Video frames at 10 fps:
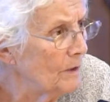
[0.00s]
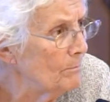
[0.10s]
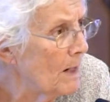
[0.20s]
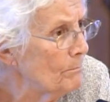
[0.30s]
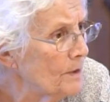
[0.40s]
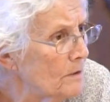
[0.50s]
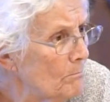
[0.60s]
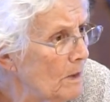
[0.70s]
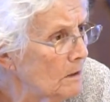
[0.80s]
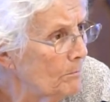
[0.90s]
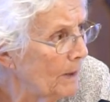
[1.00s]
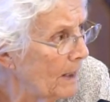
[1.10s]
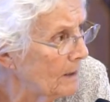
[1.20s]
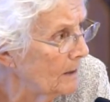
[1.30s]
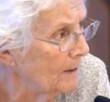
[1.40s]
Remember the milk
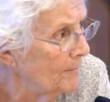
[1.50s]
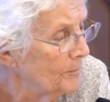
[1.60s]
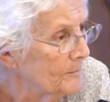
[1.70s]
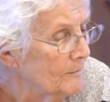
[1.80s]
bottle.